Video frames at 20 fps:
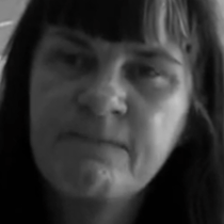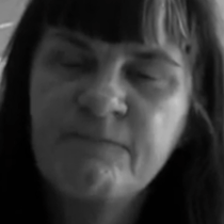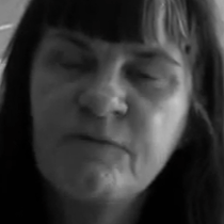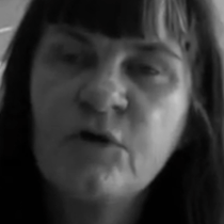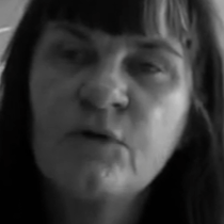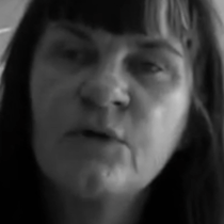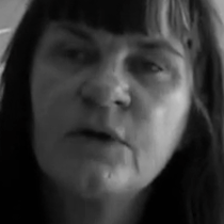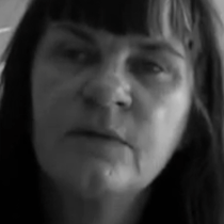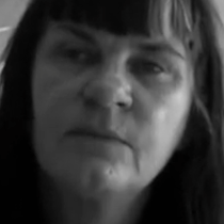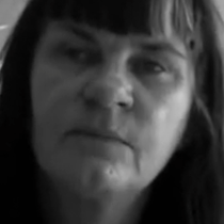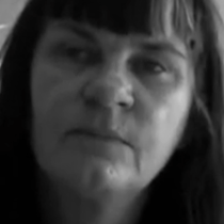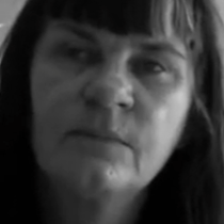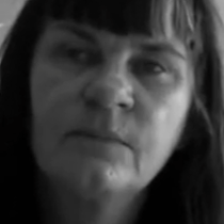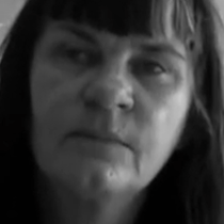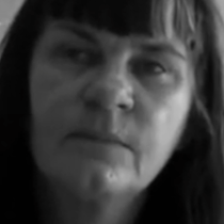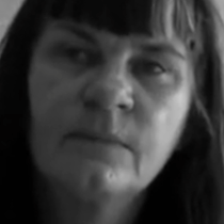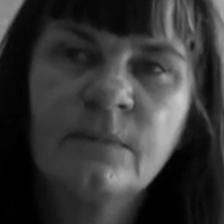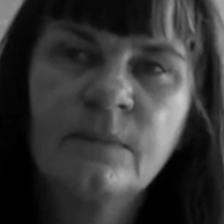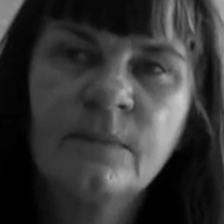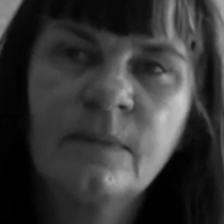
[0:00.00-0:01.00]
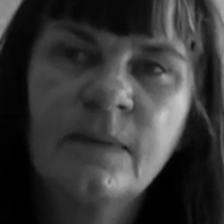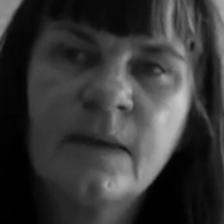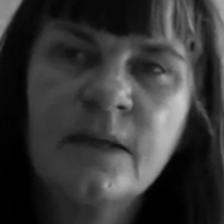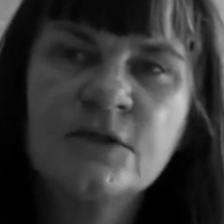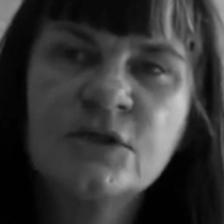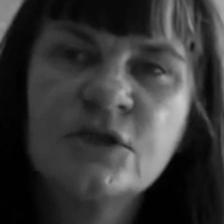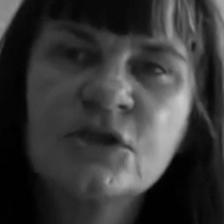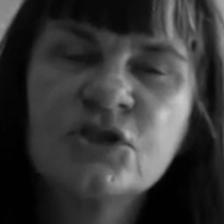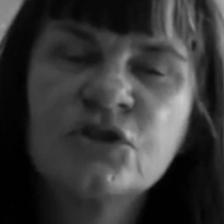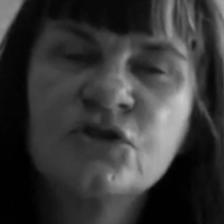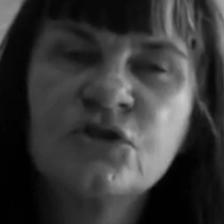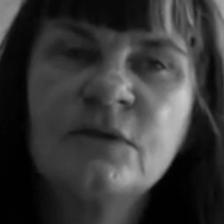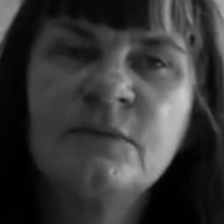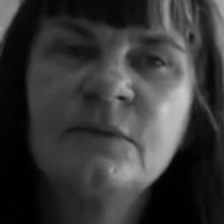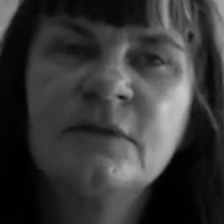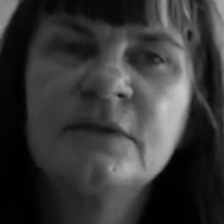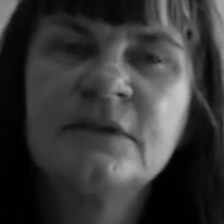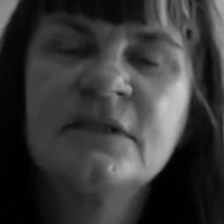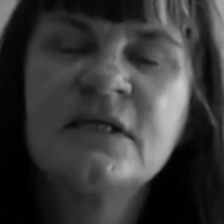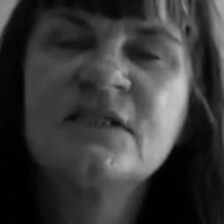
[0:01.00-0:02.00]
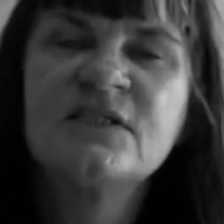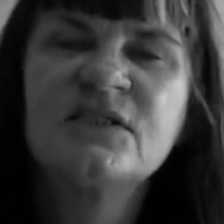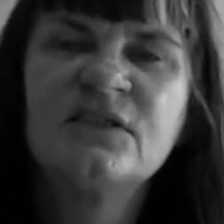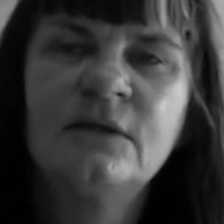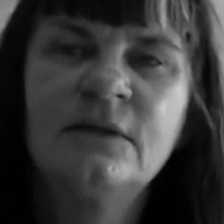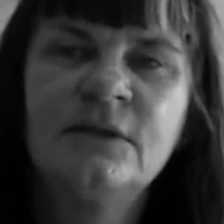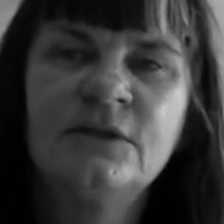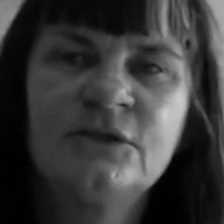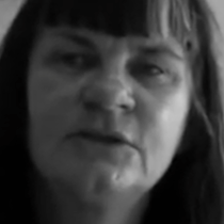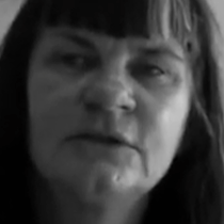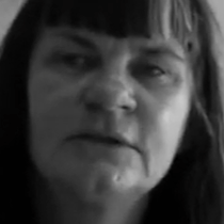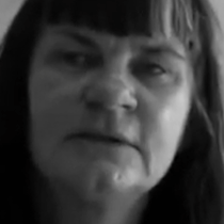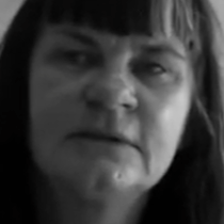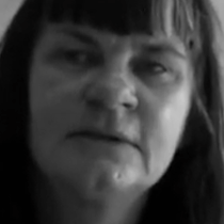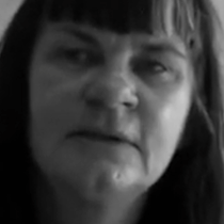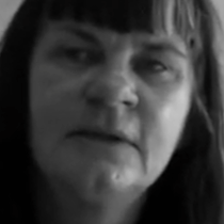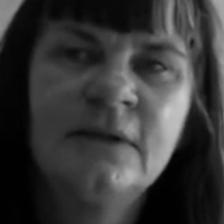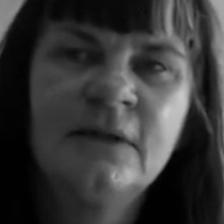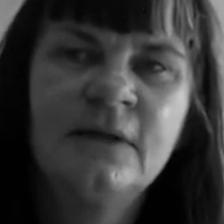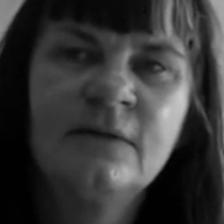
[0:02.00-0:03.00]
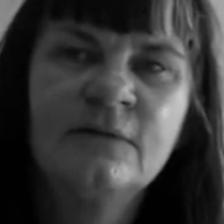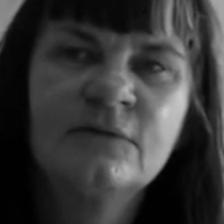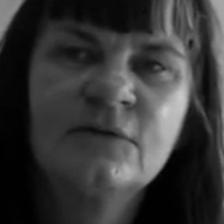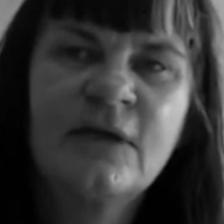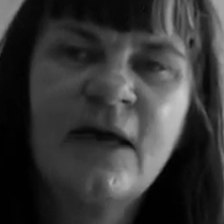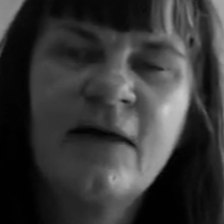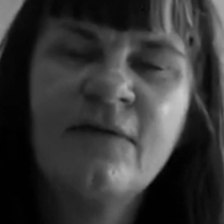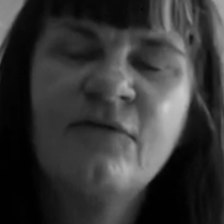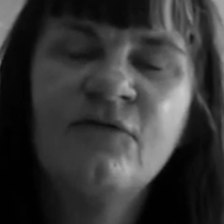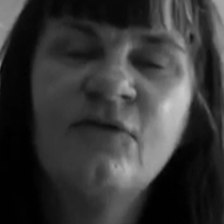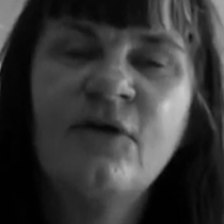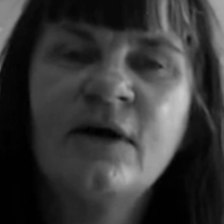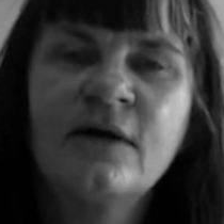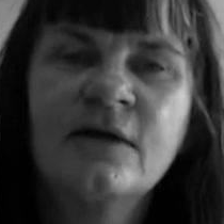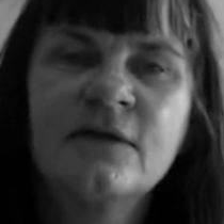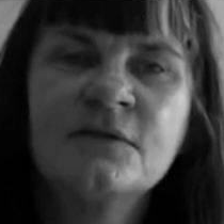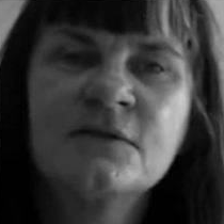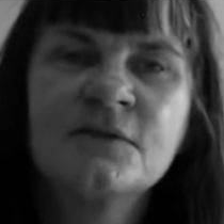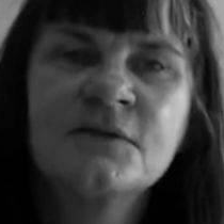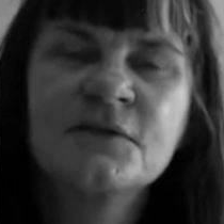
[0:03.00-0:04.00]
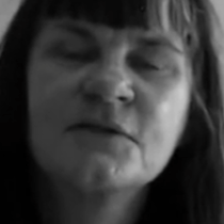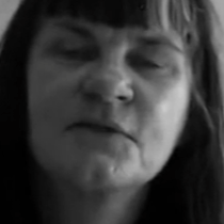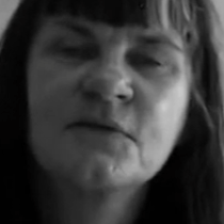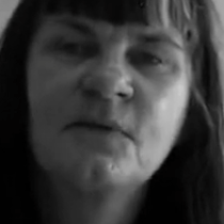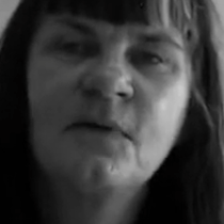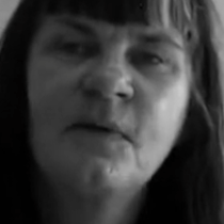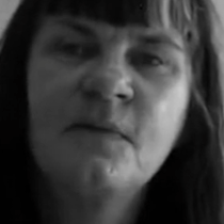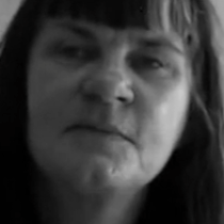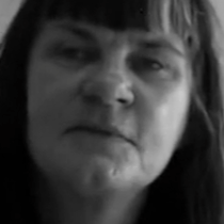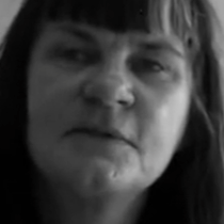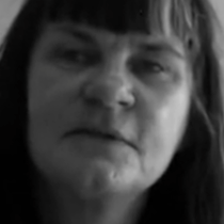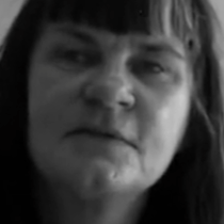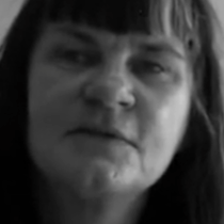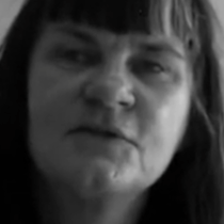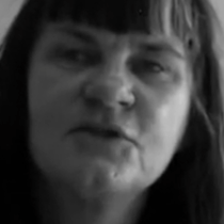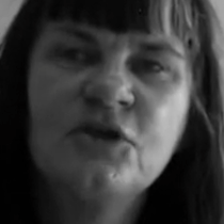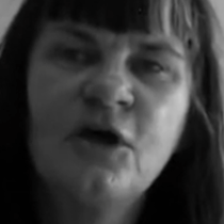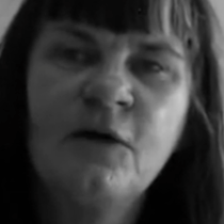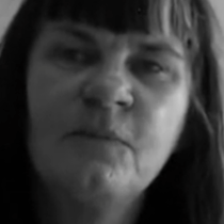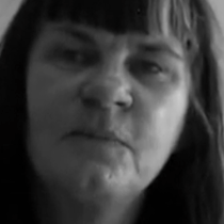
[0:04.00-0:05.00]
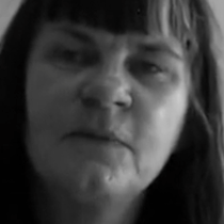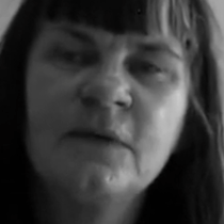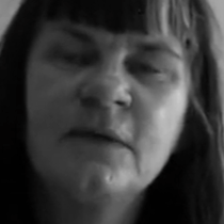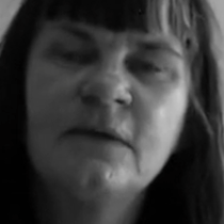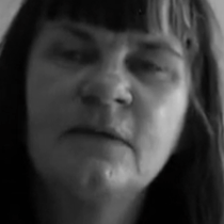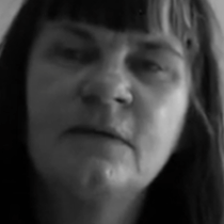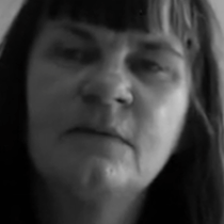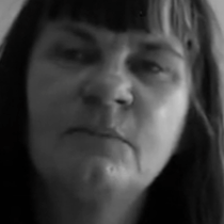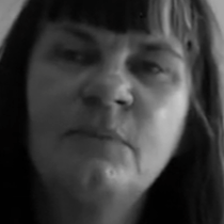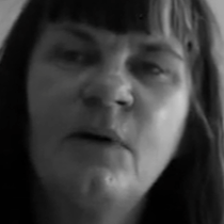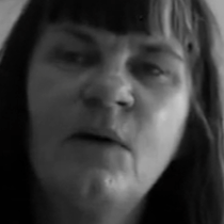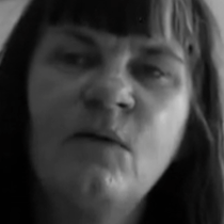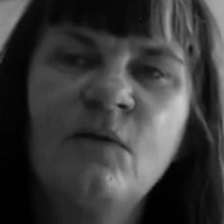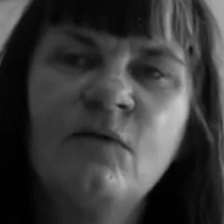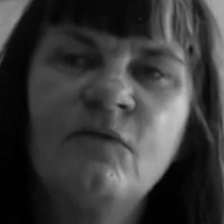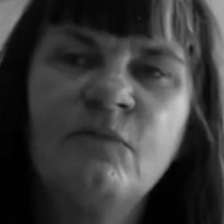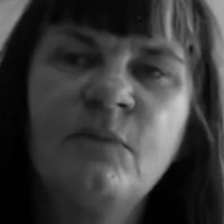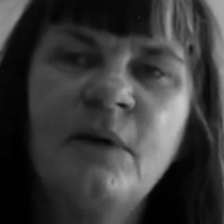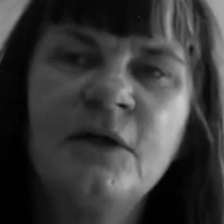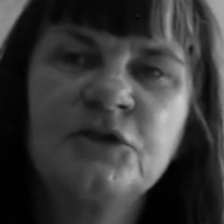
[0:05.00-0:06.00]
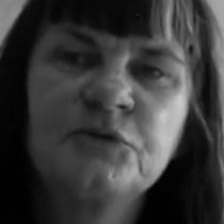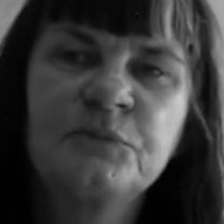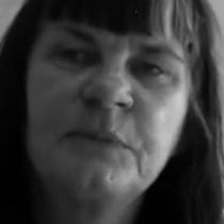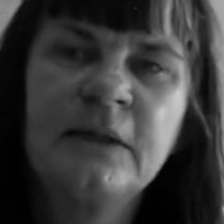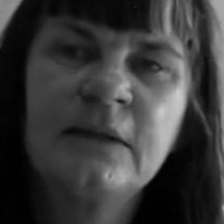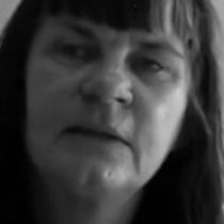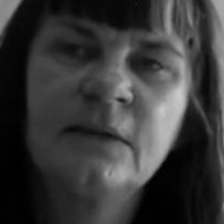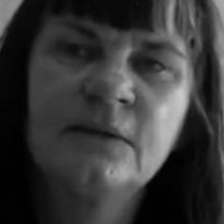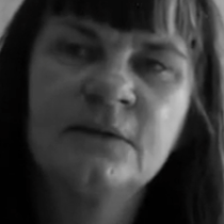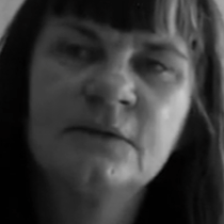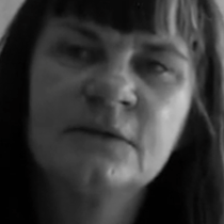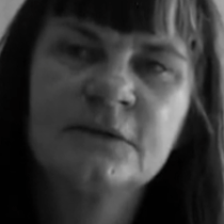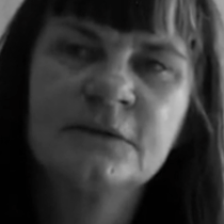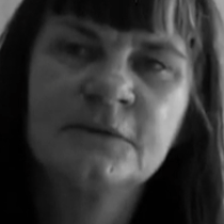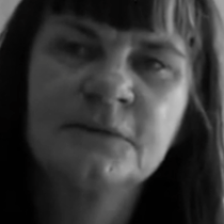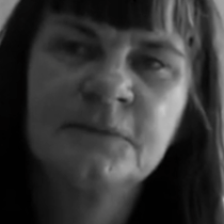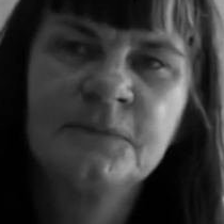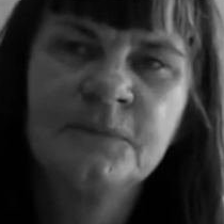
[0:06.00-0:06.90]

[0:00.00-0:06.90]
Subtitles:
Very. It's delicious. Kath Duncan describes it as jumping in a bowl of mashed mangoes.